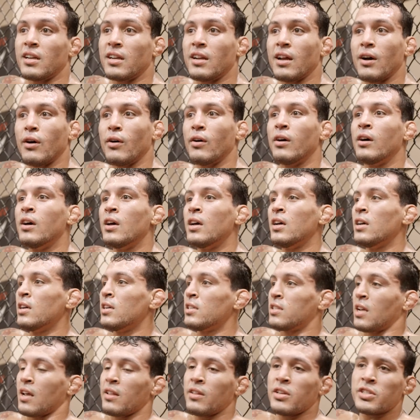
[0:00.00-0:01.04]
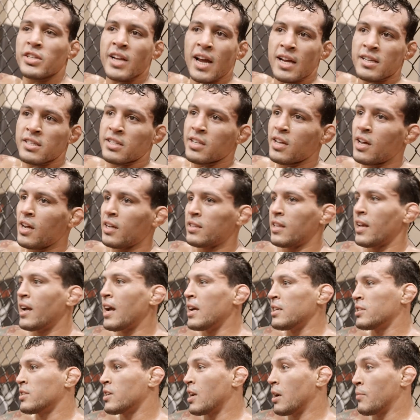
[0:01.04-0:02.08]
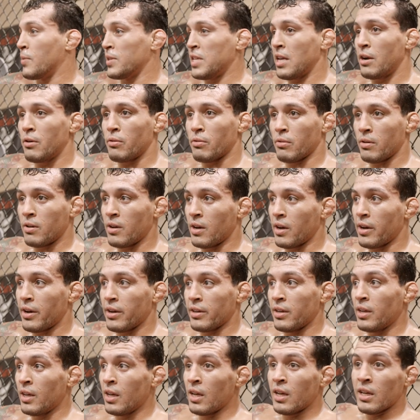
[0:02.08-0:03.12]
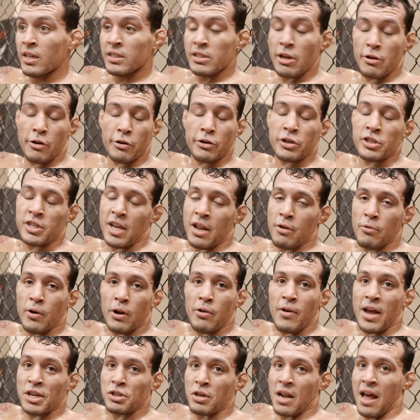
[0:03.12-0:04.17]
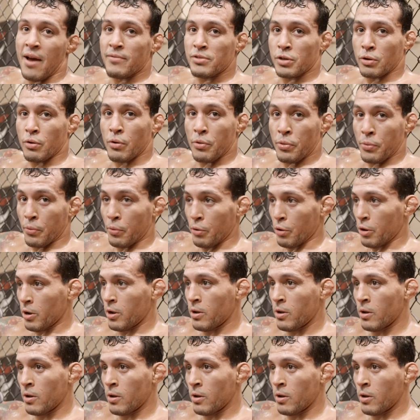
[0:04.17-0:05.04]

you know, saying these guys suck, that guy suck, but they don't understand what you actually have to go through.